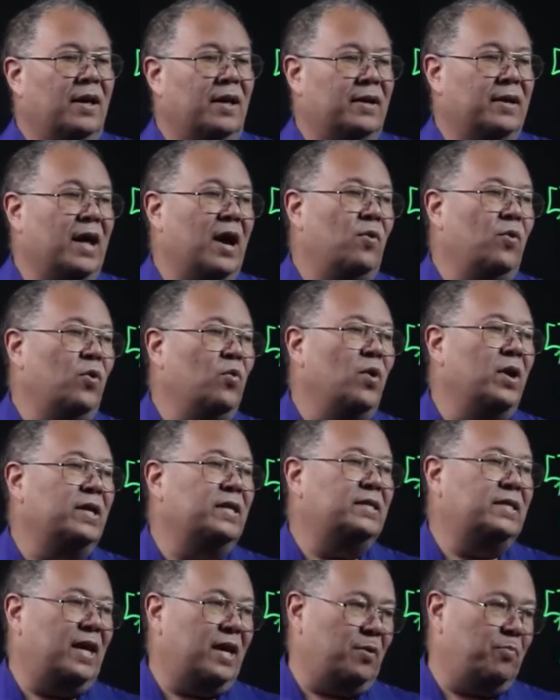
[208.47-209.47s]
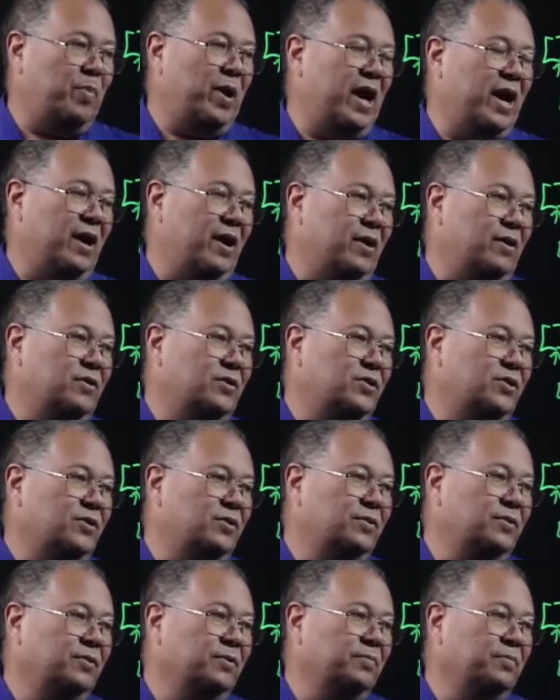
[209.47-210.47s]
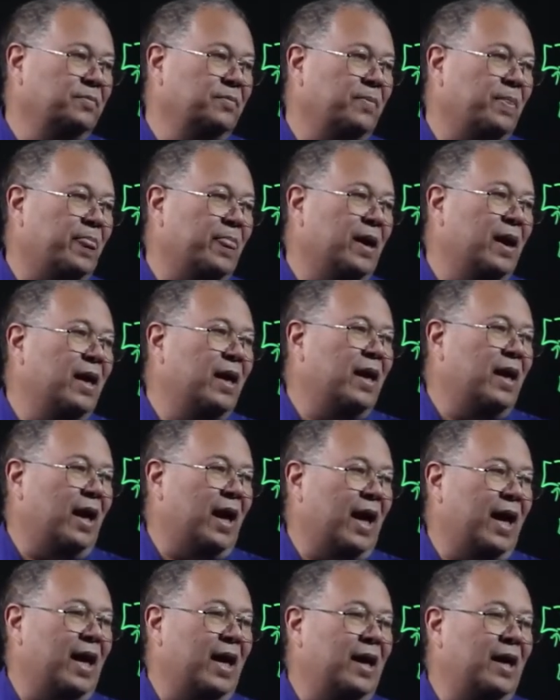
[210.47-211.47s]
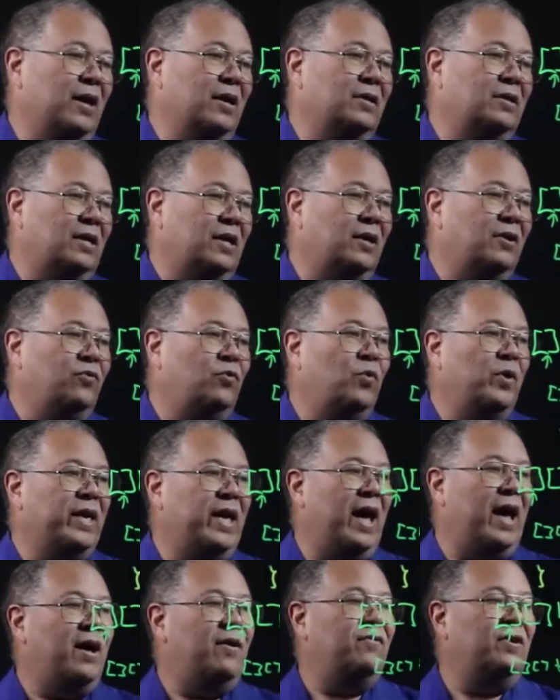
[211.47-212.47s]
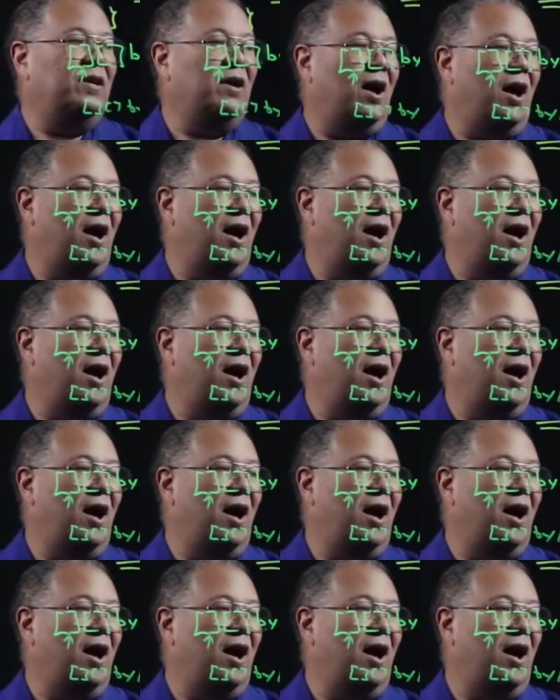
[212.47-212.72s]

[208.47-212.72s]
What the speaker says: Now we want to take pairs. And if we have an